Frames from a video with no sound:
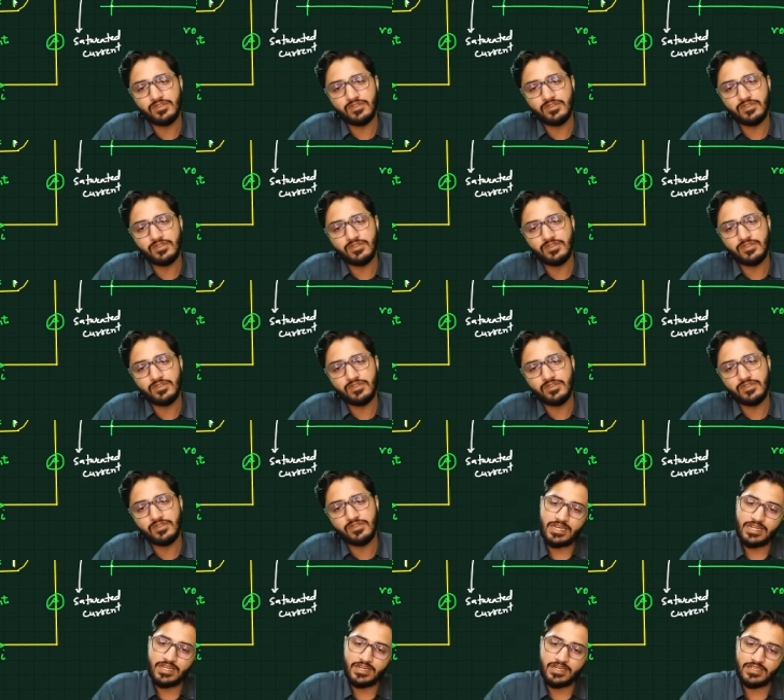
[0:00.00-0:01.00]
When I
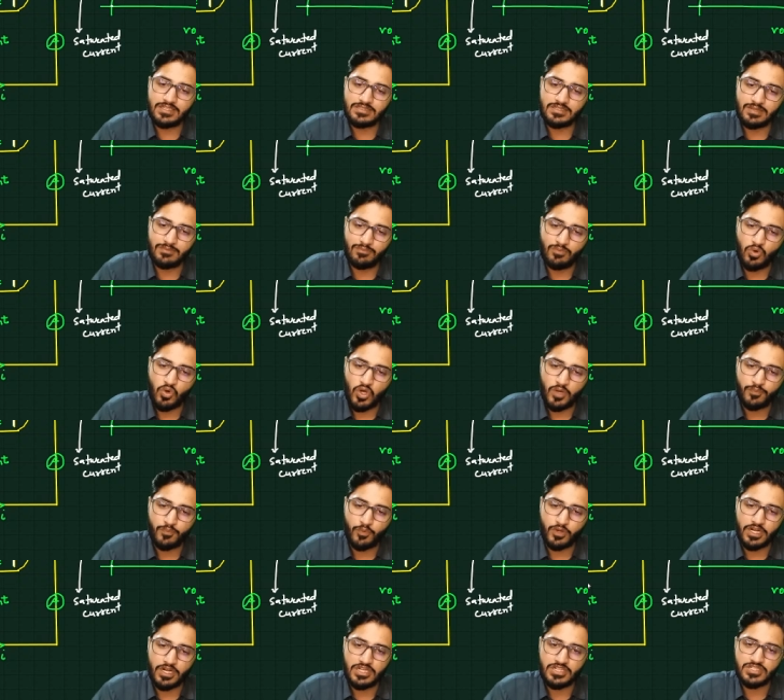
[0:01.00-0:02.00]
increase the more
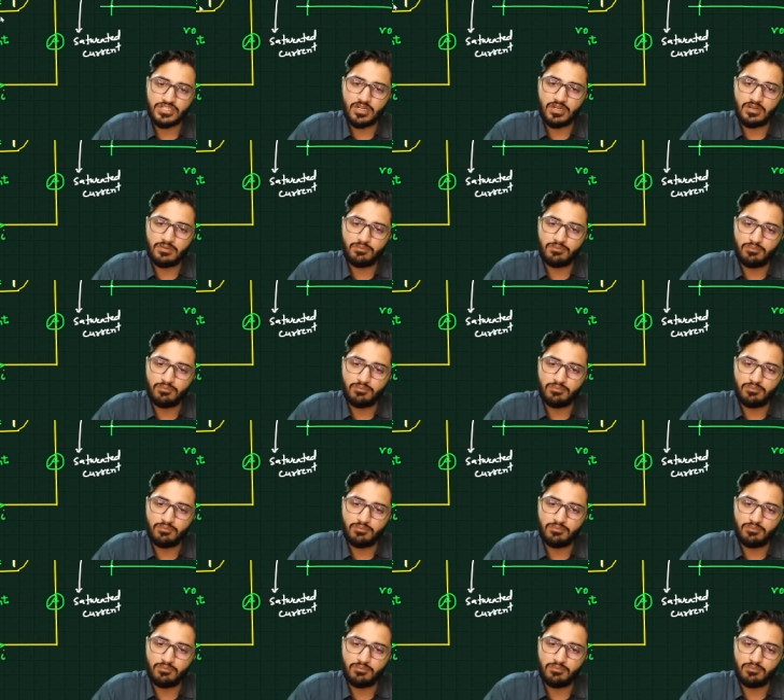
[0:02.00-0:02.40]
potential,